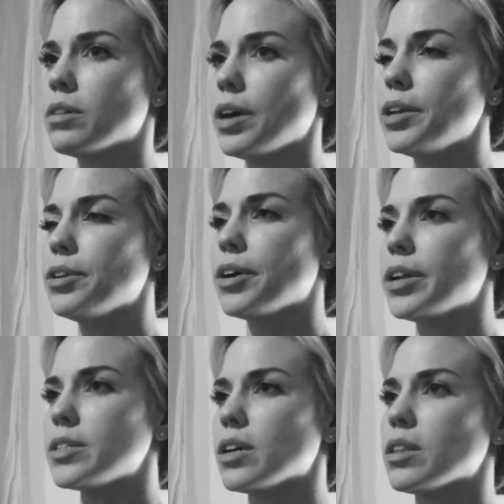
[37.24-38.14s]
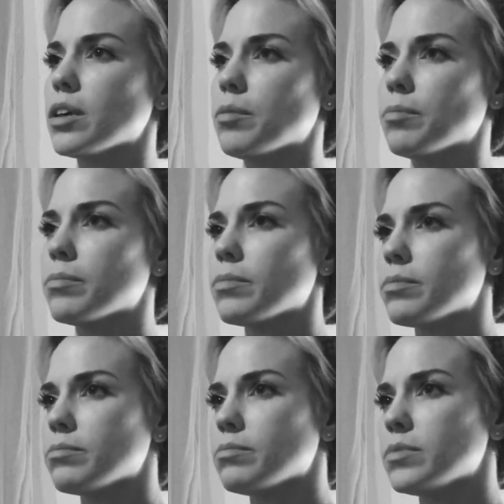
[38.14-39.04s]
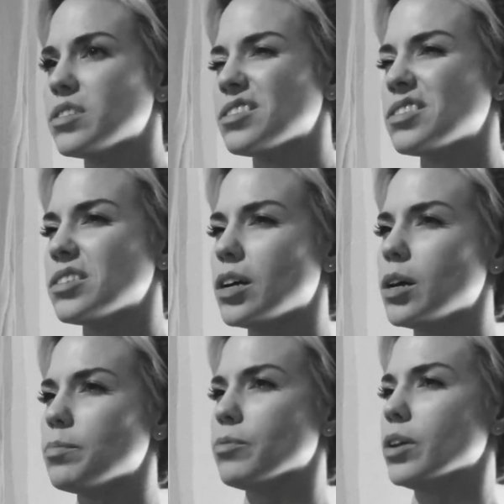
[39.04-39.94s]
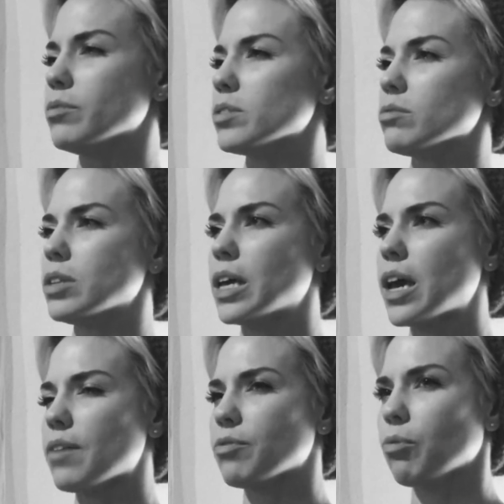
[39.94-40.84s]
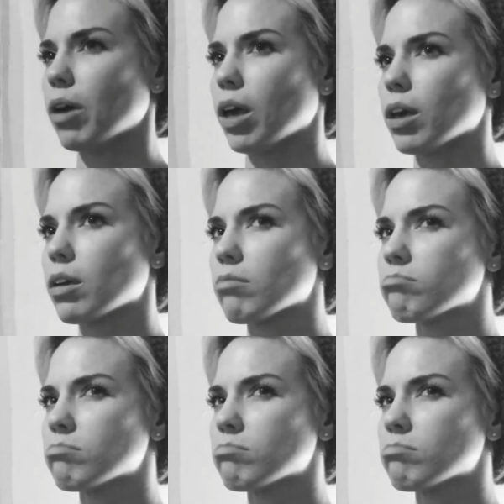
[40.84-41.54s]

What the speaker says: I didn't know how to tell them to stop when I was only half awake.